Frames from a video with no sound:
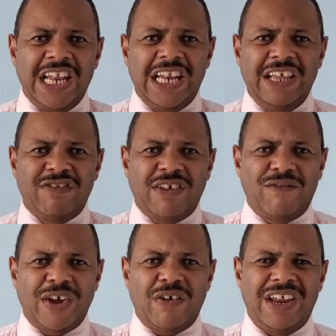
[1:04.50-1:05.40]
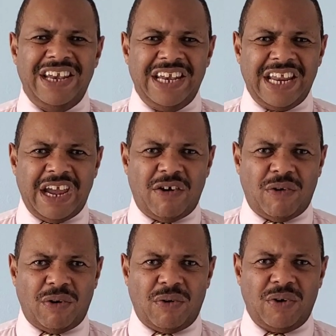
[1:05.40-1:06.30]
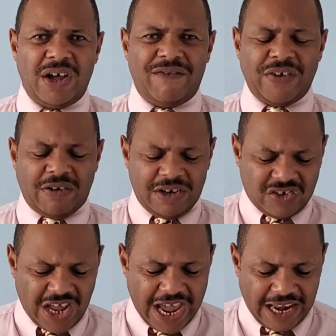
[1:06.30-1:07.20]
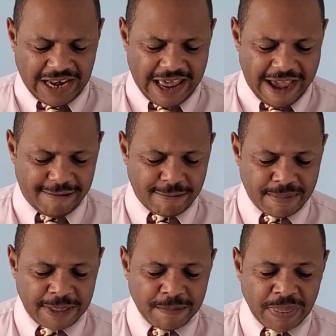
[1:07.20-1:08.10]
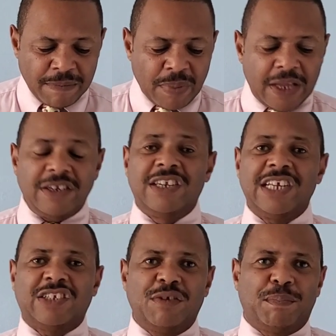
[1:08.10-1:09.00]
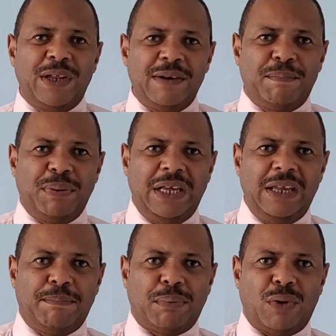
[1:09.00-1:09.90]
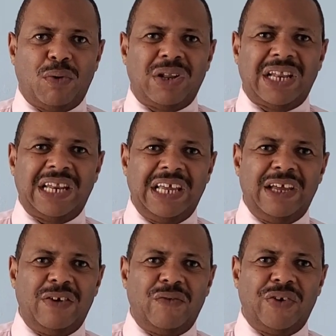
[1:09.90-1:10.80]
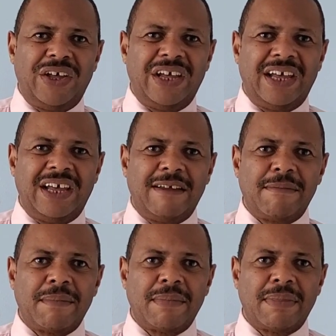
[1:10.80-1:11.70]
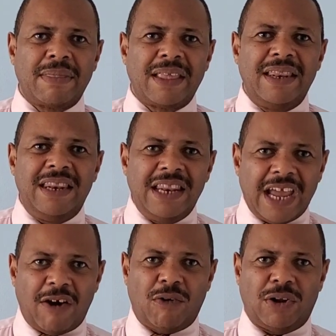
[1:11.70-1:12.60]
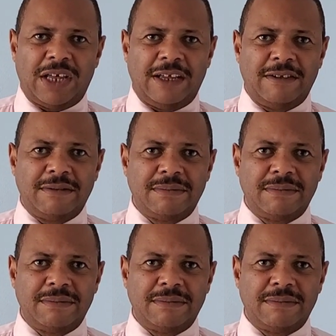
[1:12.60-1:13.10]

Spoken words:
lives a very narrow, a very tight life. Disciplined people live narrowly.